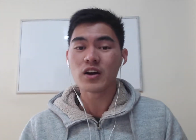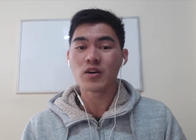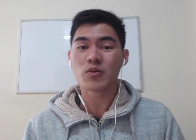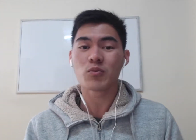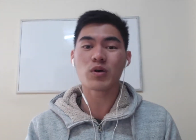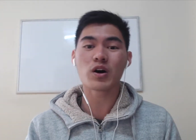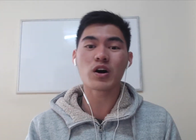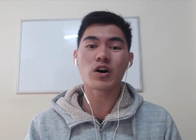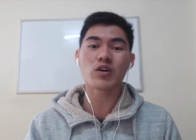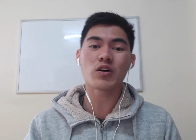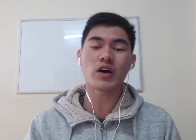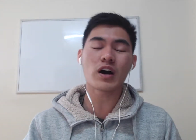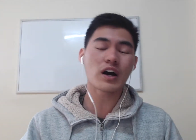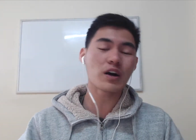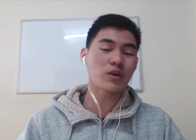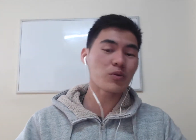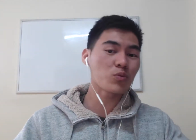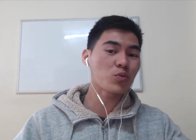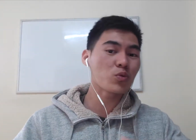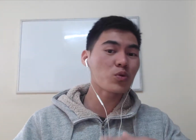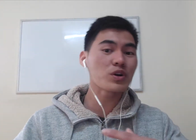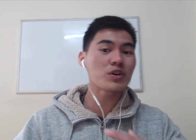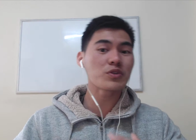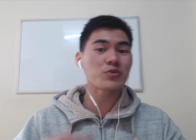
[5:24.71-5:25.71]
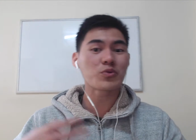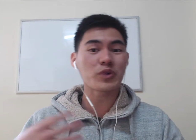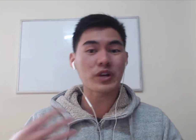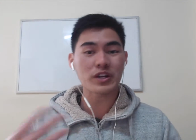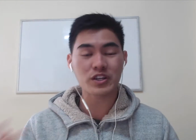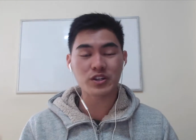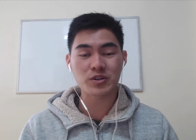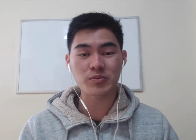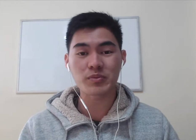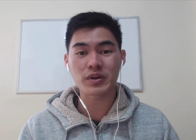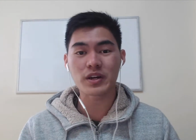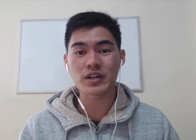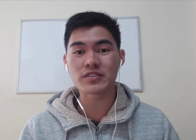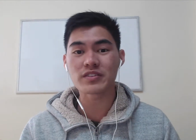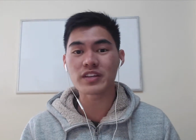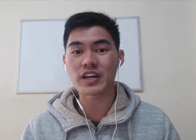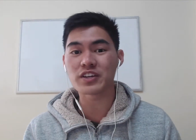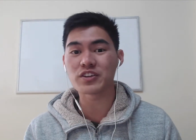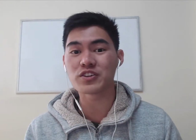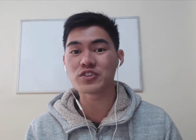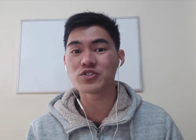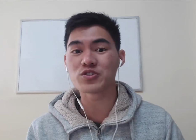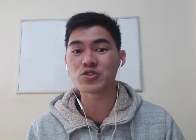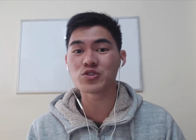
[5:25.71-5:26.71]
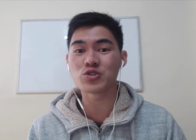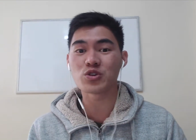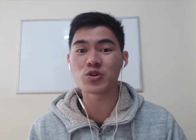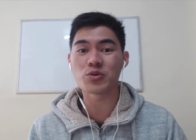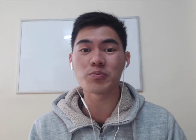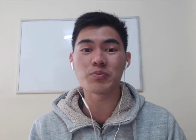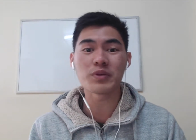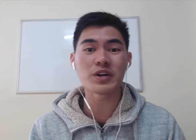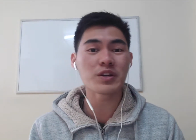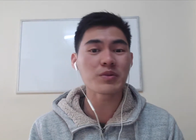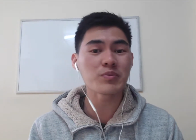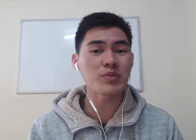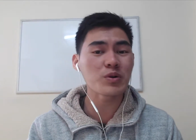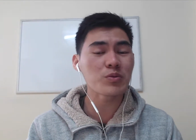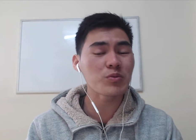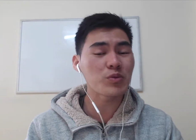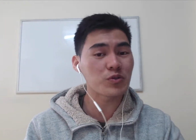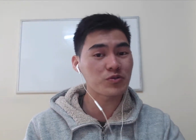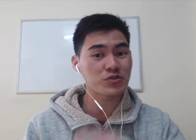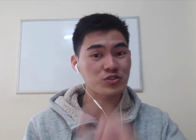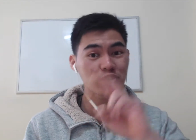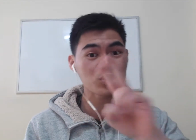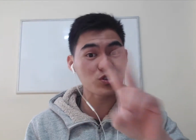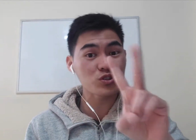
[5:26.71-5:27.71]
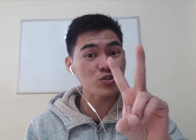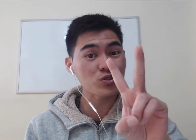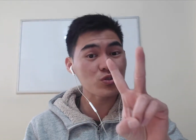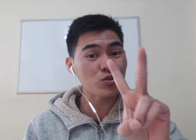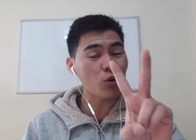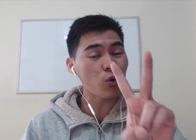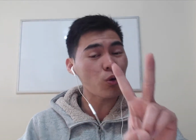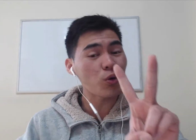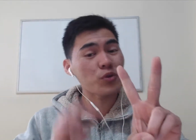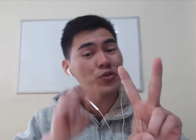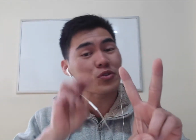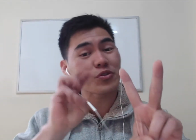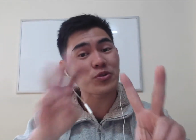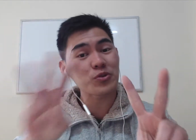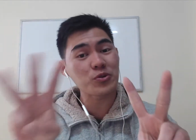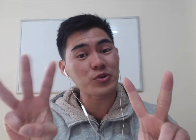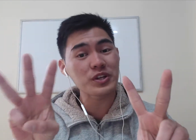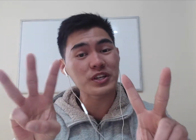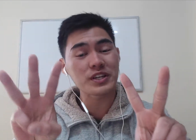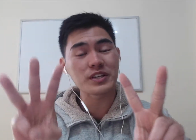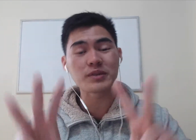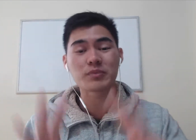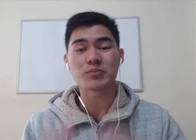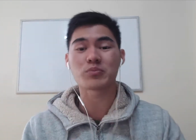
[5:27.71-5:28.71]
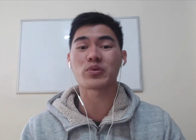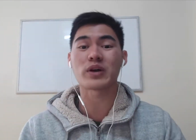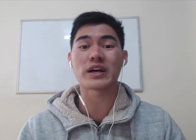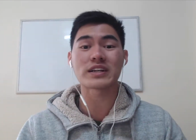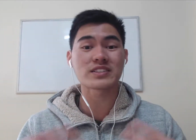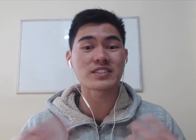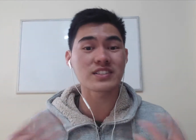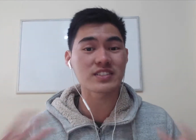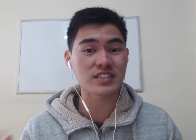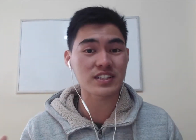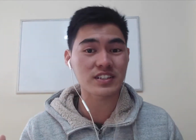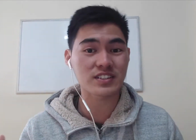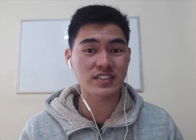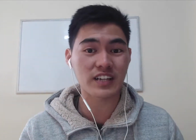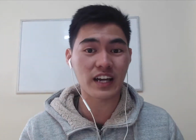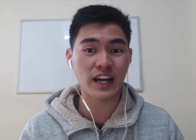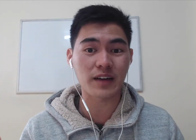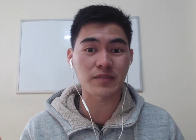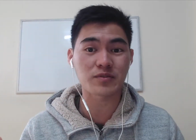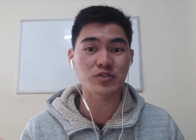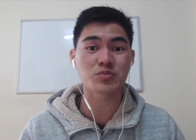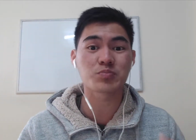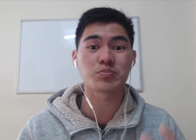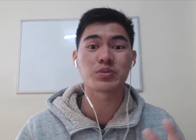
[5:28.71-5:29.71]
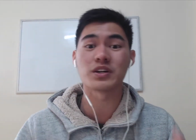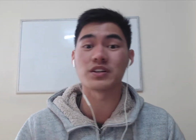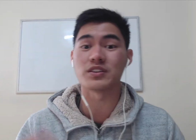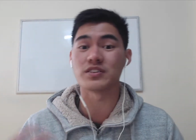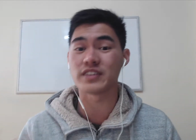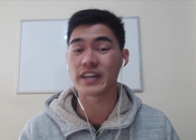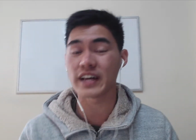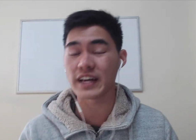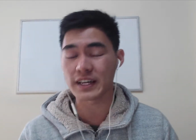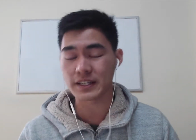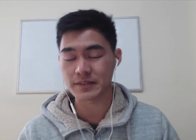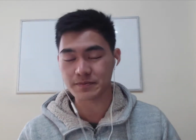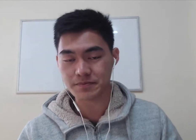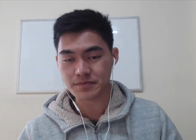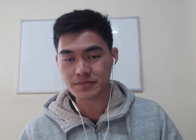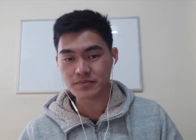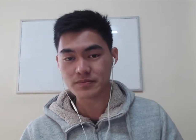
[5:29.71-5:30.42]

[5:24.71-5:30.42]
Well, I would recommend that you do a minimum of 2 or 3 practice exams per day.